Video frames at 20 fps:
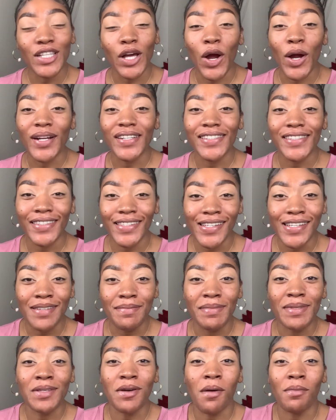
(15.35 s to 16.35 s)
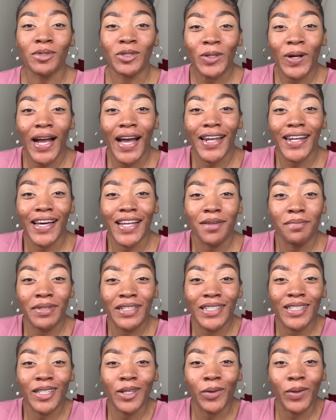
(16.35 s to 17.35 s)
are asleep so i'm trying not to be
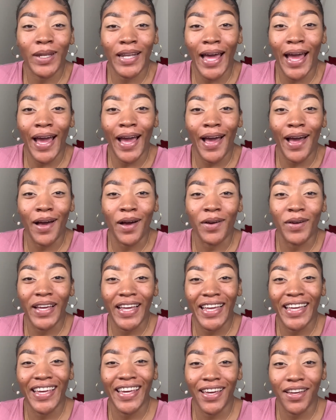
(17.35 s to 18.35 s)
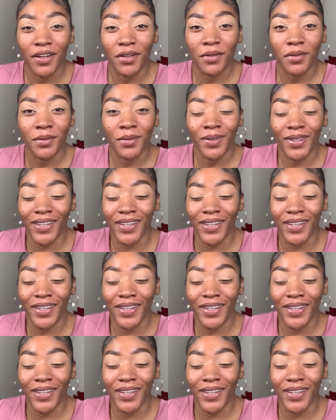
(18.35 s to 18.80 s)
so loud and ghetto